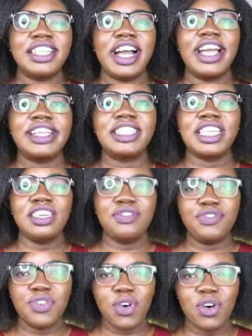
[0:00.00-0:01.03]
diet
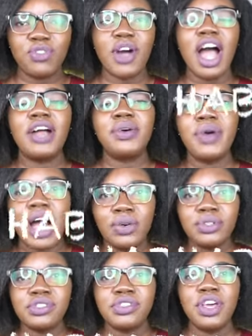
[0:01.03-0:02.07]
evolve
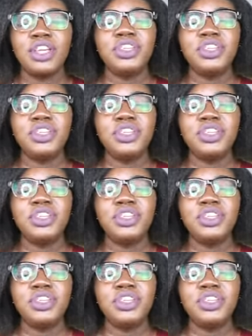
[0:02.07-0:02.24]
around